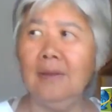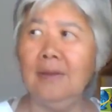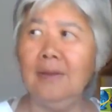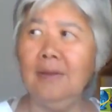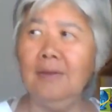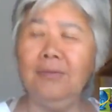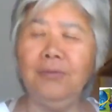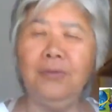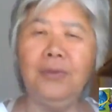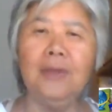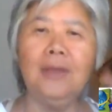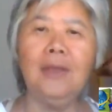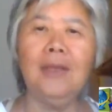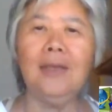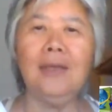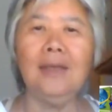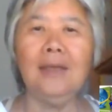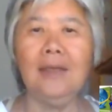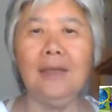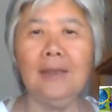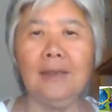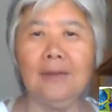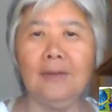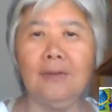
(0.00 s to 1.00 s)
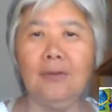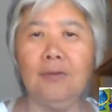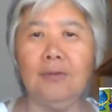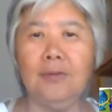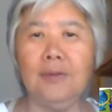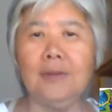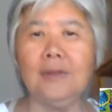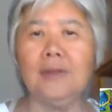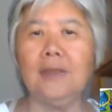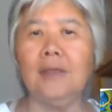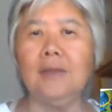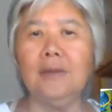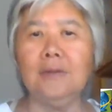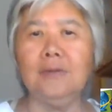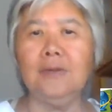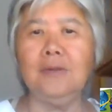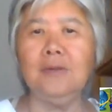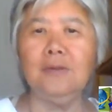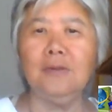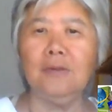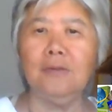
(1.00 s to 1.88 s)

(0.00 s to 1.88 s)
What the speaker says: if we think the result to